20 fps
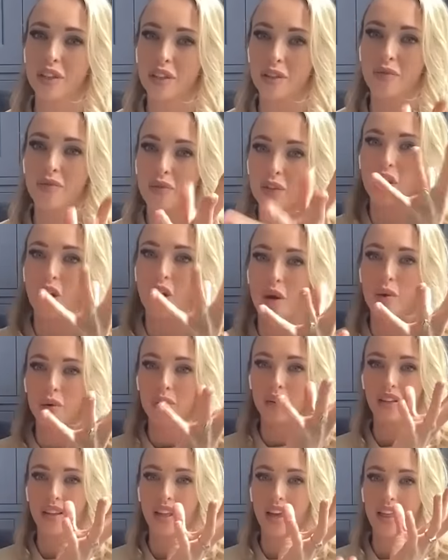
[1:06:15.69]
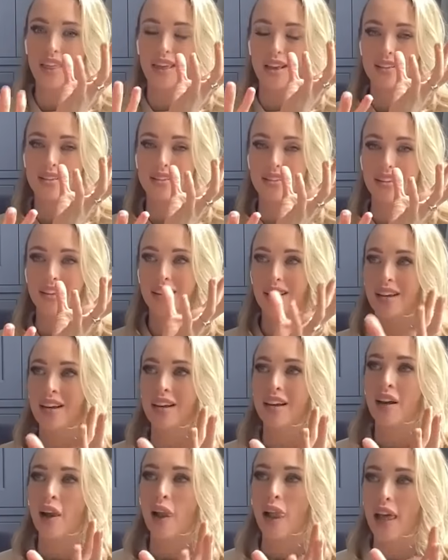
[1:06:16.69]
to go like this
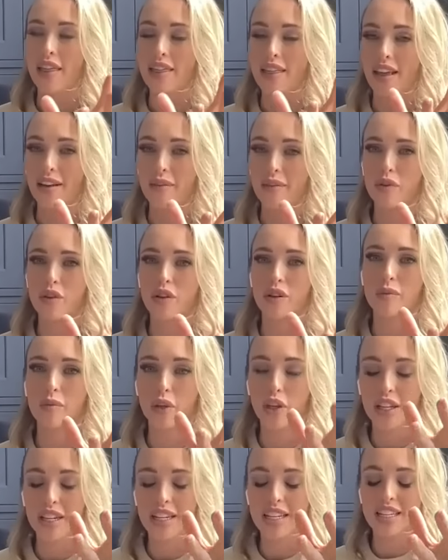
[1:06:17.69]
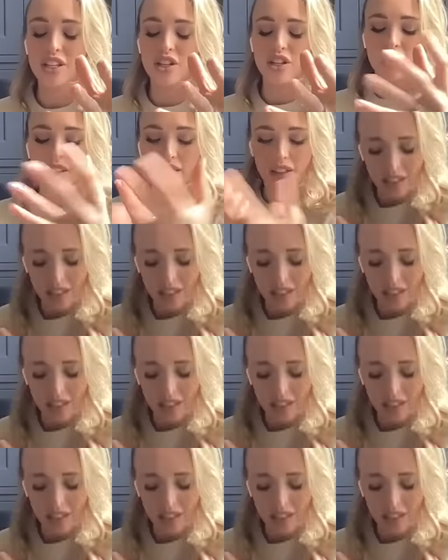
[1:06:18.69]
and then you need to just